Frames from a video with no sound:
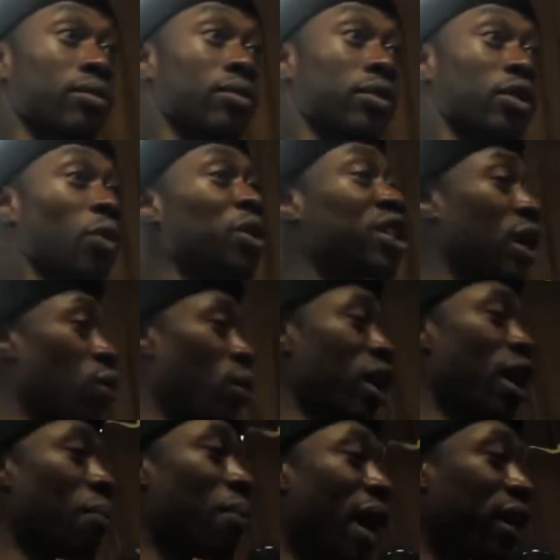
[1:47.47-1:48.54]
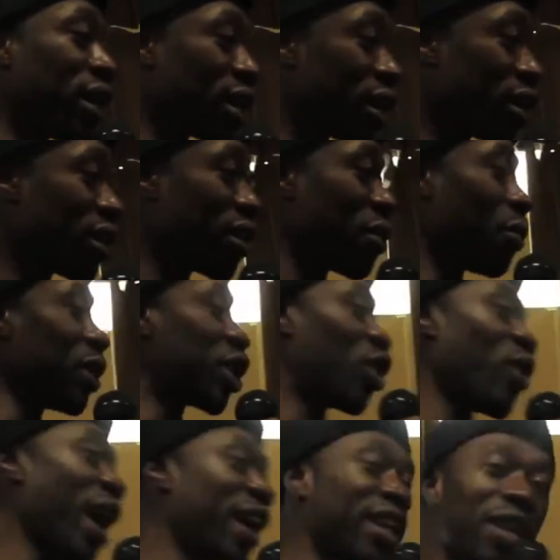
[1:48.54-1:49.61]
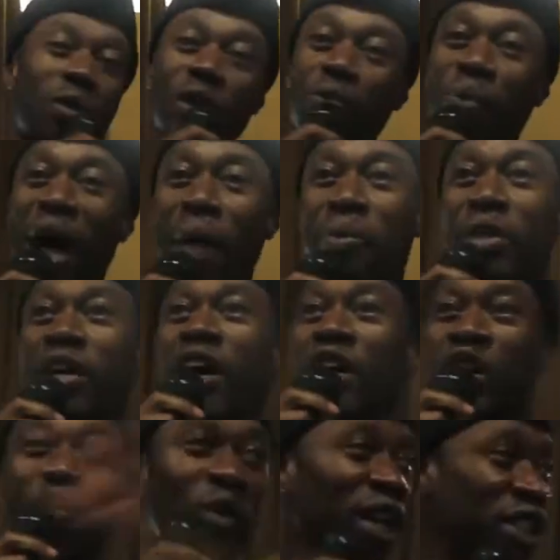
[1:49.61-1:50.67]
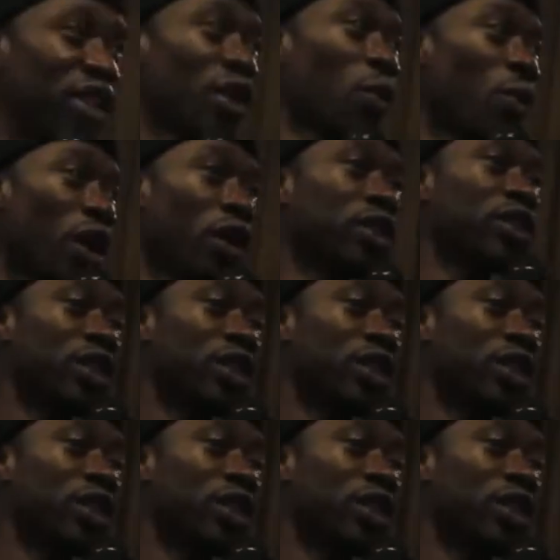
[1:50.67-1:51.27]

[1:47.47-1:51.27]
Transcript: So we say, what up, my nigga? What's cracking and what's popping? The rest of the world